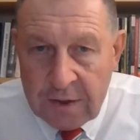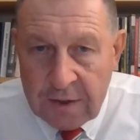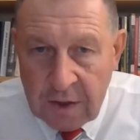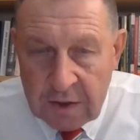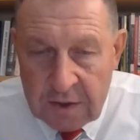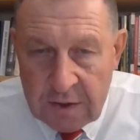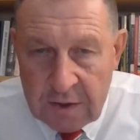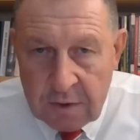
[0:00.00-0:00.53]

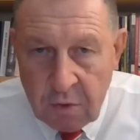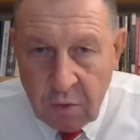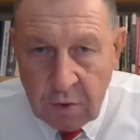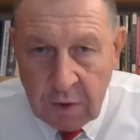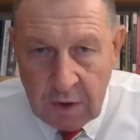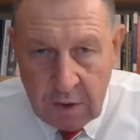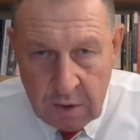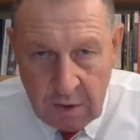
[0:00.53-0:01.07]
There will be
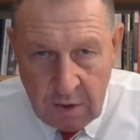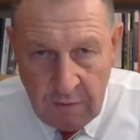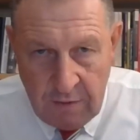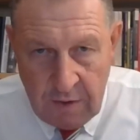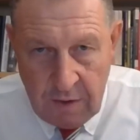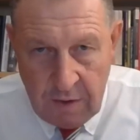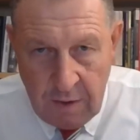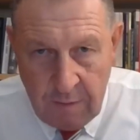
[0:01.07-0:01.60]
no
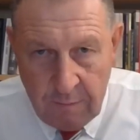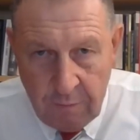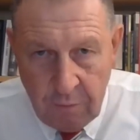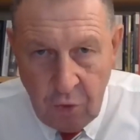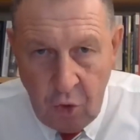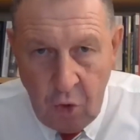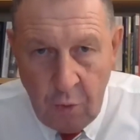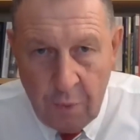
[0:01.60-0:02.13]
intermediate
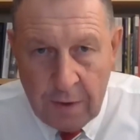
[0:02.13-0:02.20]
option.